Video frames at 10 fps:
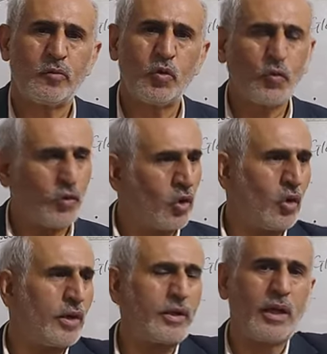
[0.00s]
we
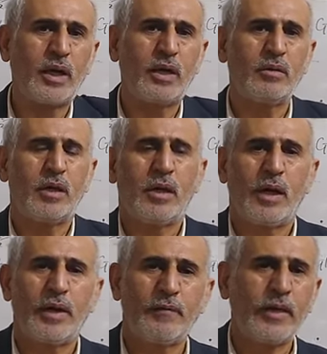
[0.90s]
flow on
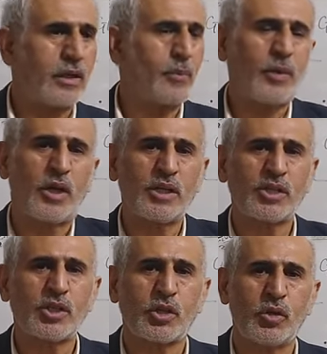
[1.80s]
where the
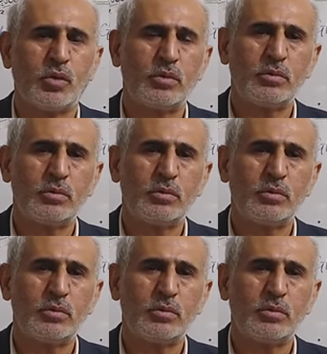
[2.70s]
plants grow,